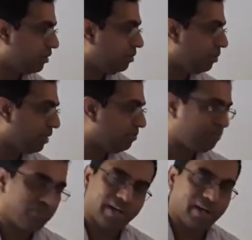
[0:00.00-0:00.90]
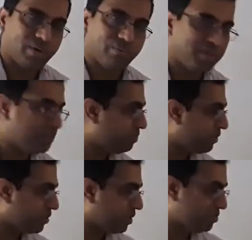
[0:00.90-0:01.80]
you can figure out which
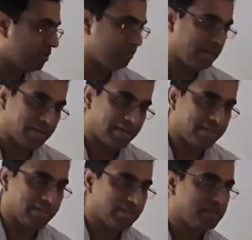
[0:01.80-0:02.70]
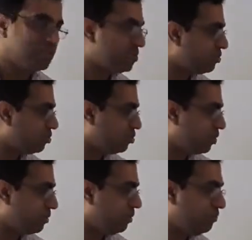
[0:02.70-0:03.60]
prescription medication is
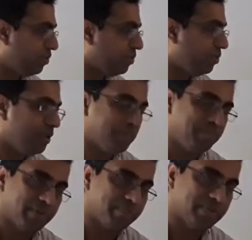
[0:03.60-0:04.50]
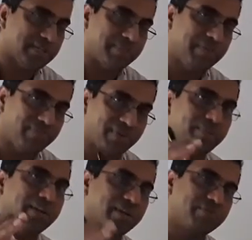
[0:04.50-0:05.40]
suitable for your purpose and be
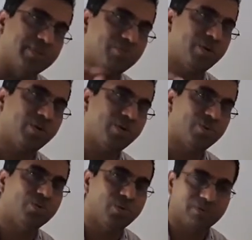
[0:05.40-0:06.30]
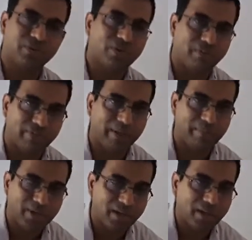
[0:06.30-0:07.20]
familiar with 1 or 2 or 3 of them
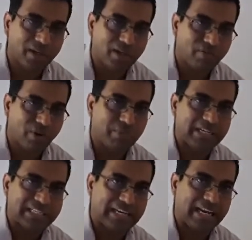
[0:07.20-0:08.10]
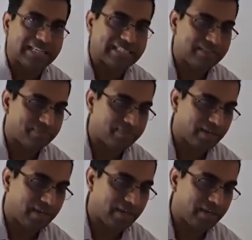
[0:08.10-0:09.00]
from each class,
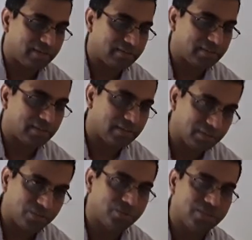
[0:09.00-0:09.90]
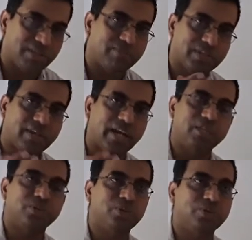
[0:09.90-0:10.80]
and use them with
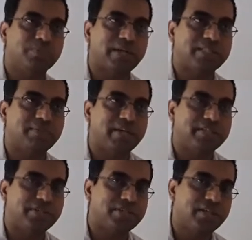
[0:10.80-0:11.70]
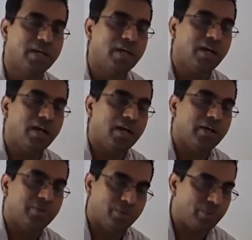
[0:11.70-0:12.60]
gradual dose maximization.
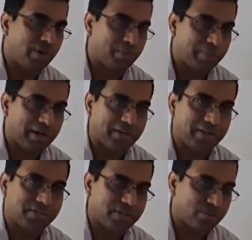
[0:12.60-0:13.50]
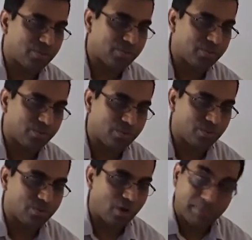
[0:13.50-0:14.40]
You do have to pay attention
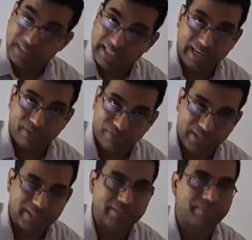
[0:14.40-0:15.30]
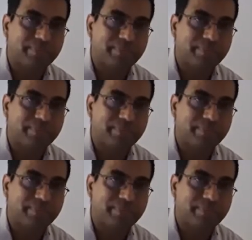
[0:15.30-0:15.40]
to common side effects